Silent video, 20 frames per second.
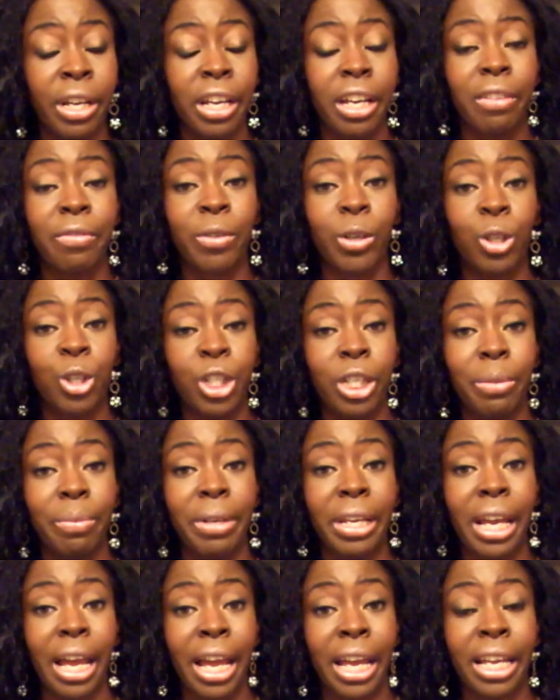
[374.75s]
if your
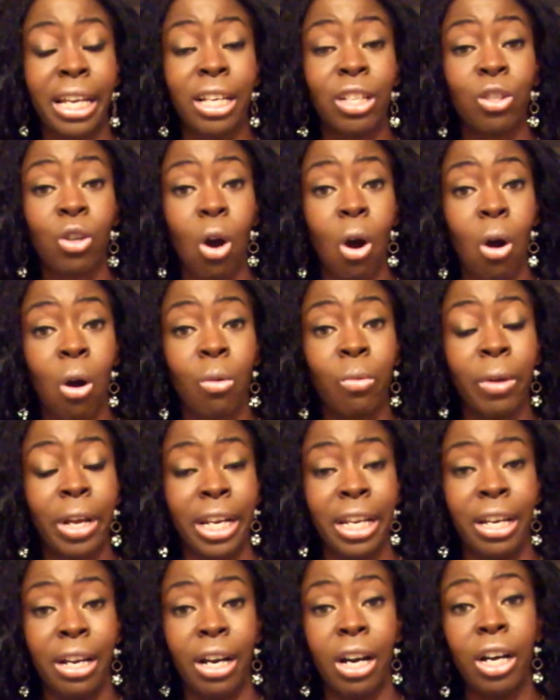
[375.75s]
GPA is
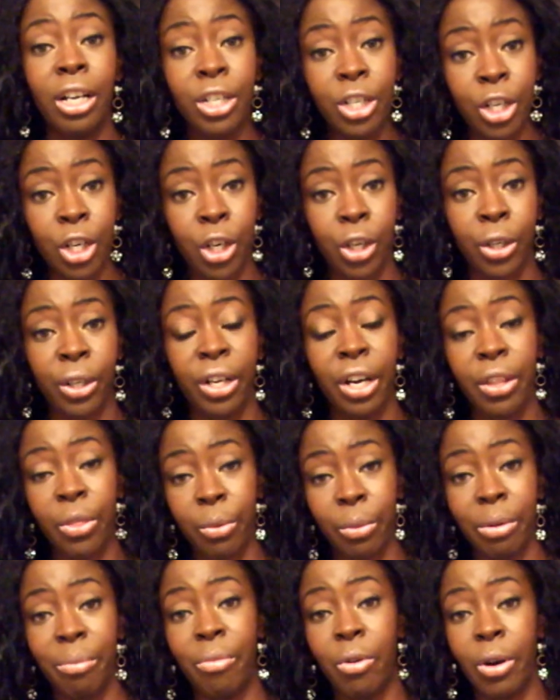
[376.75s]
already under a
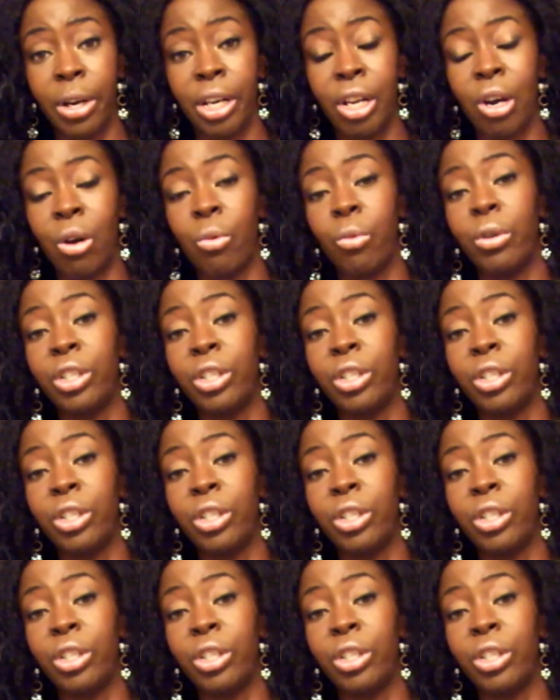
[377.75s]
3.0,